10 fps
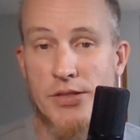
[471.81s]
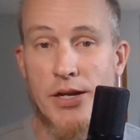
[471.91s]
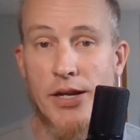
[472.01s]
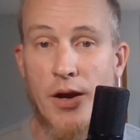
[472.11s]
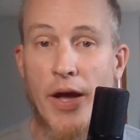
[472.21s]

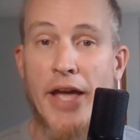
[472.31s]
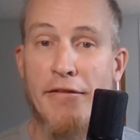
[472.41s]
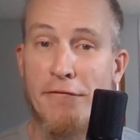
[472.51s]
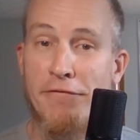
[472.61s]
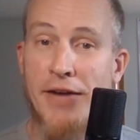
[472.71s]
going to go ahead
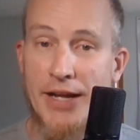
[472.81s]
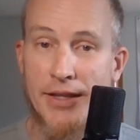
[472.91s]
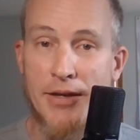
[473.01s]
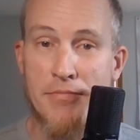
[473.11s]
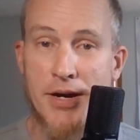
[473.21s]
and file it